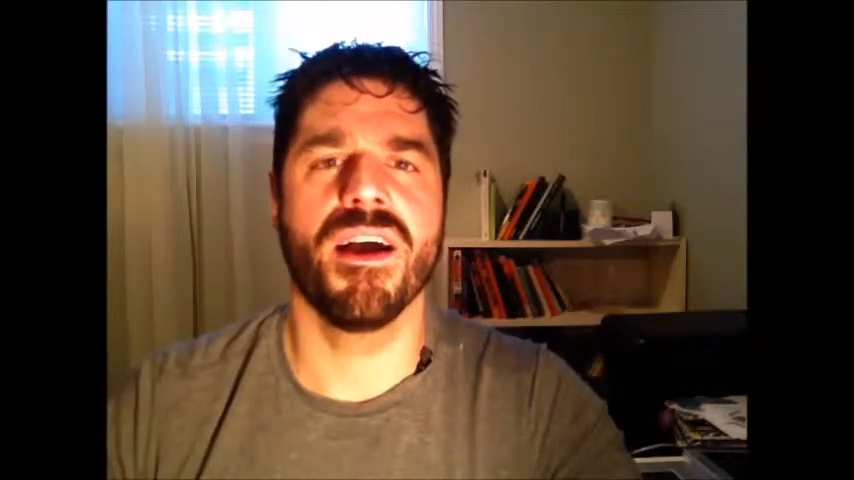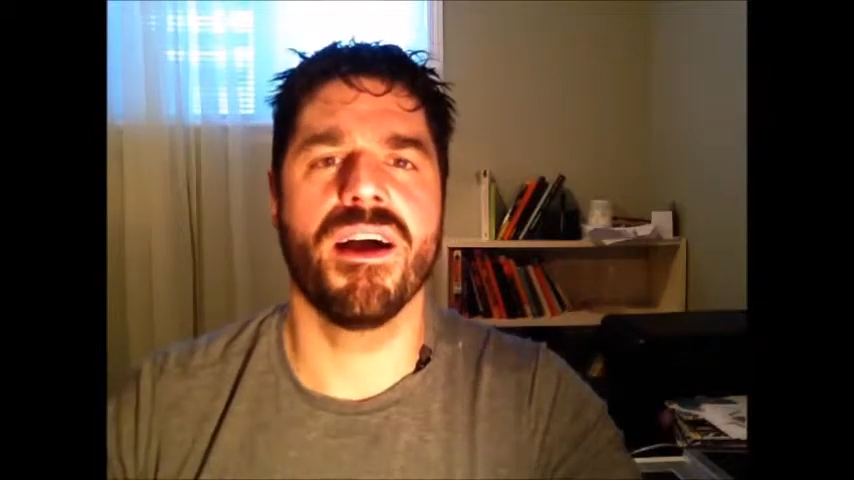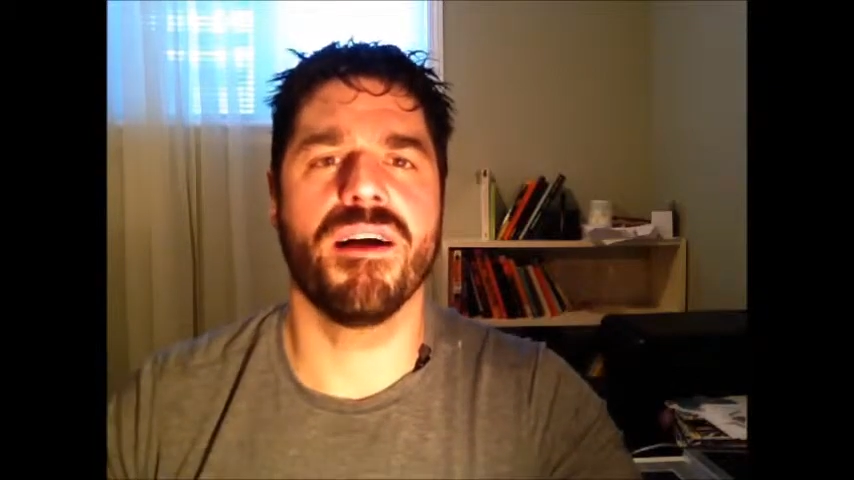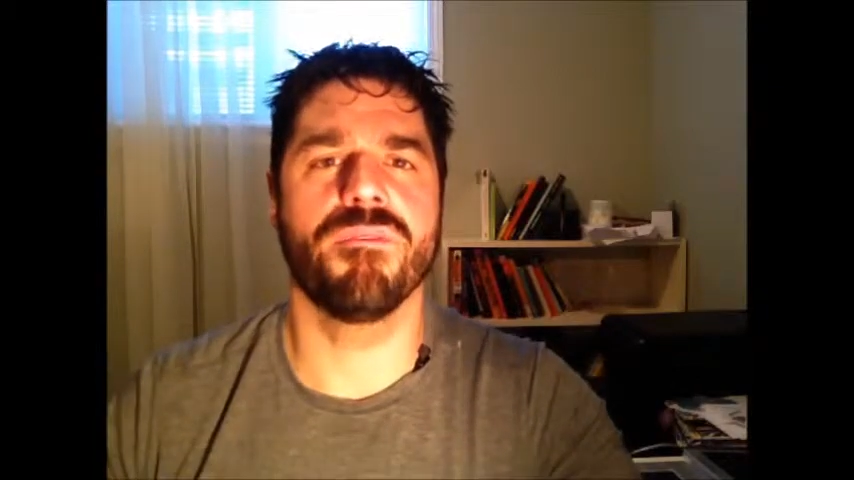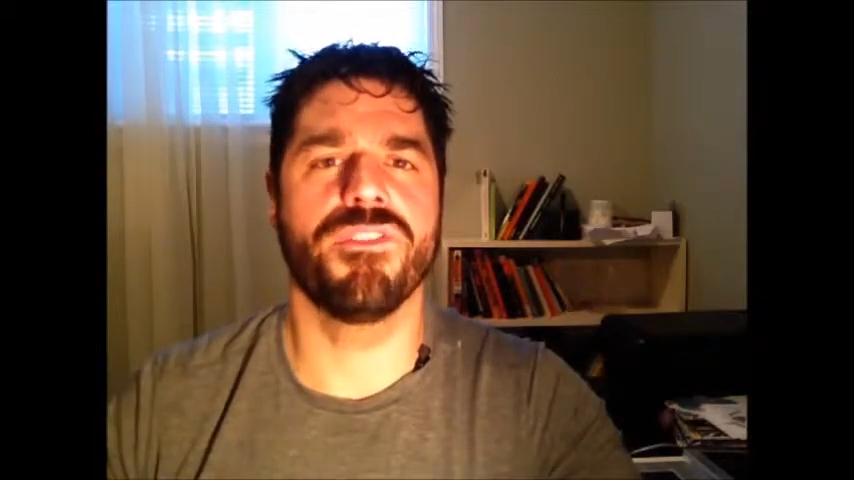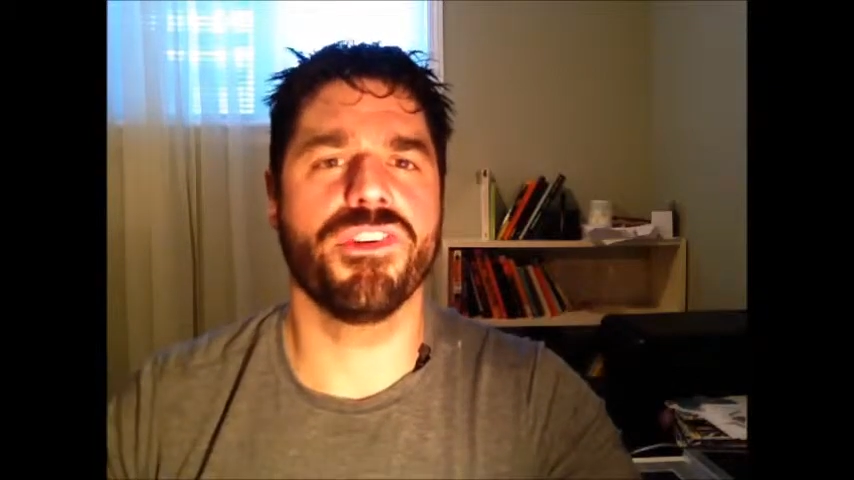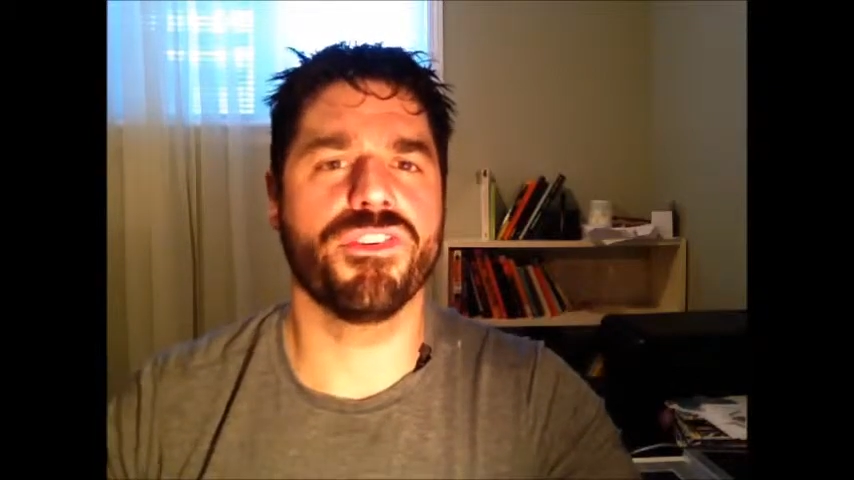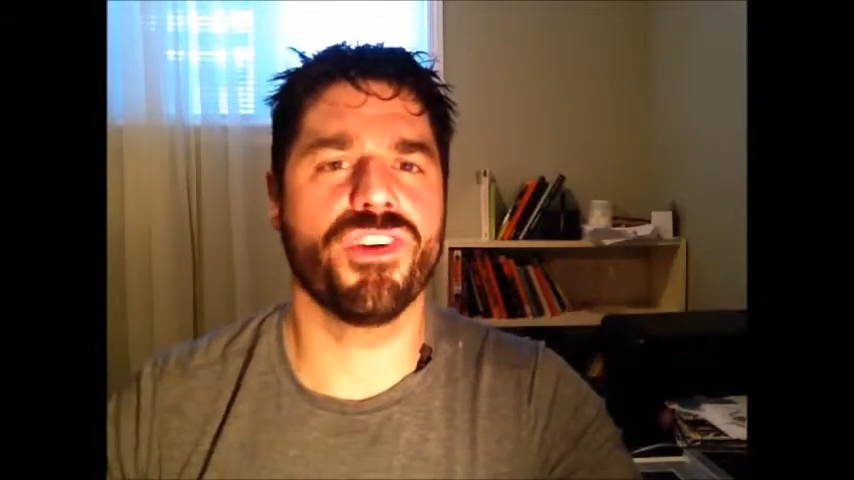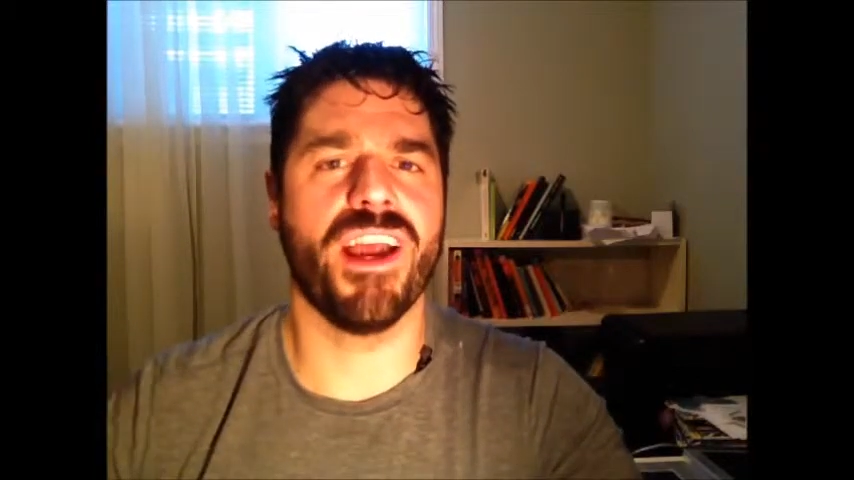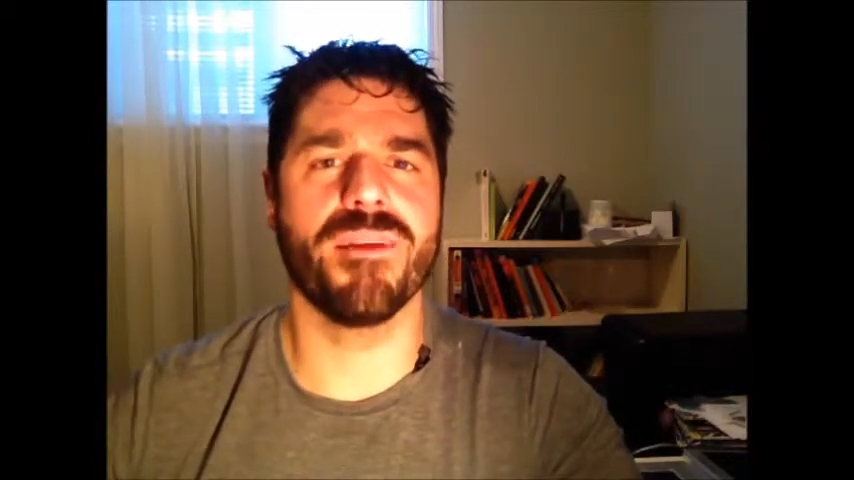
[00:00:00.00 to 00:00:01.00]
Um,
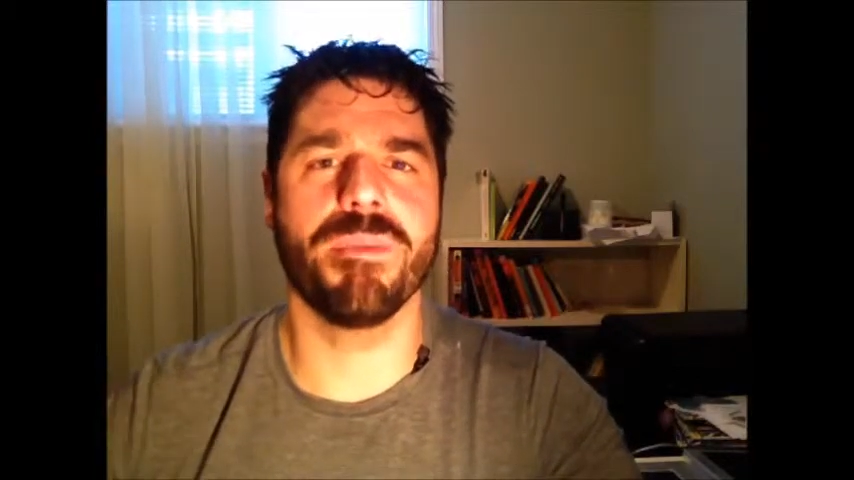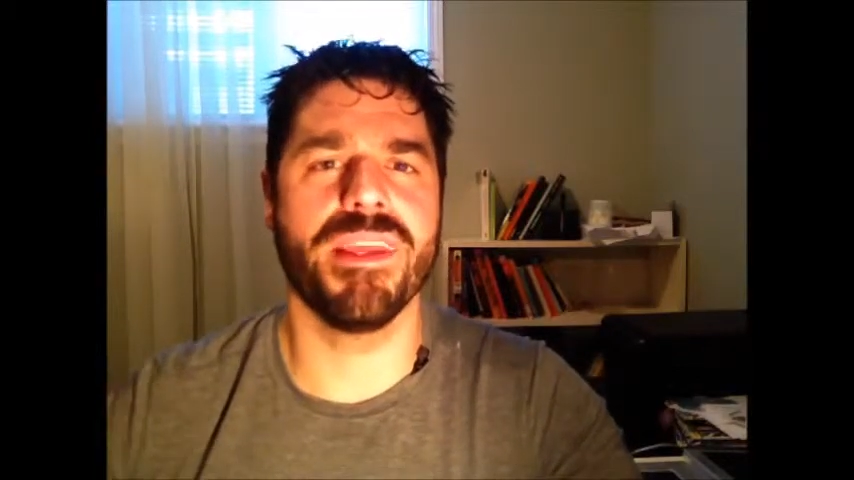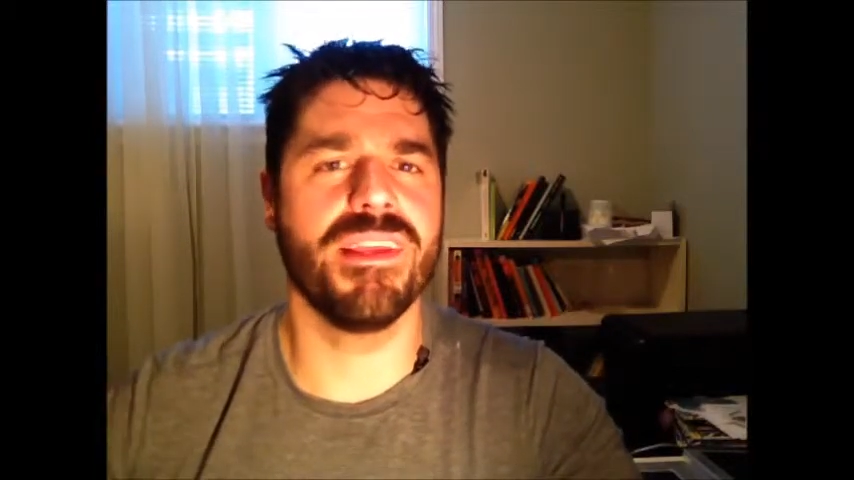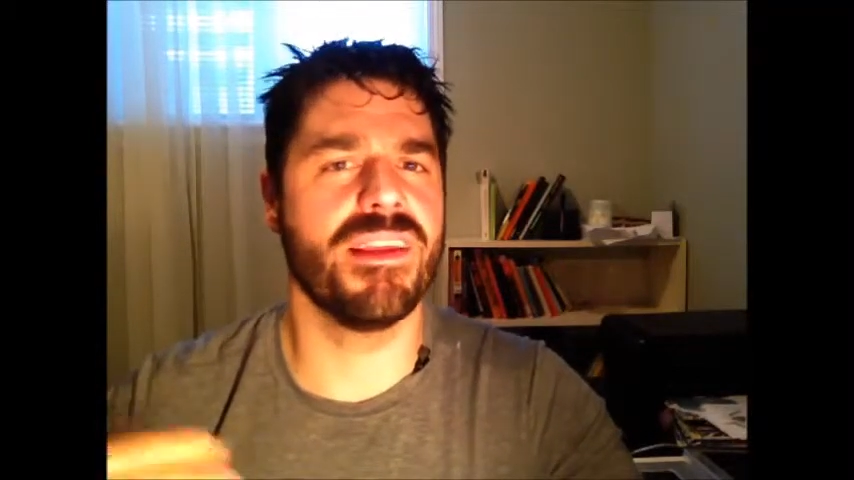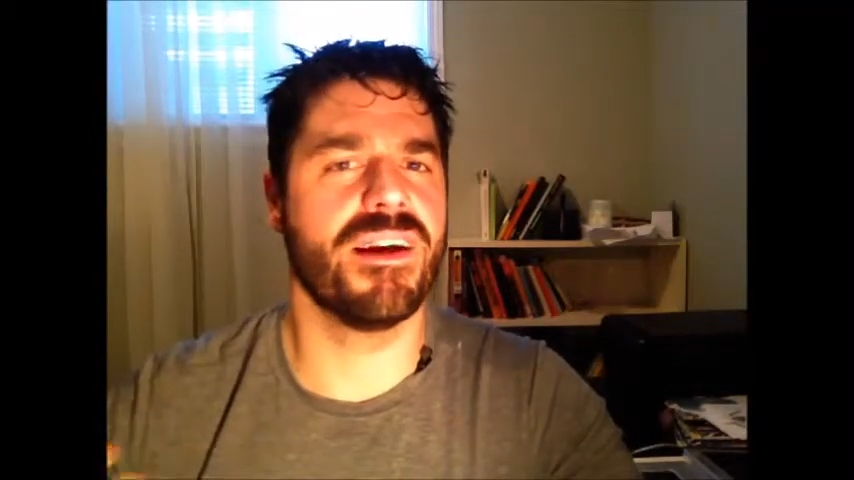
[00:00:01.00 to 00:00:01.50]
just try to be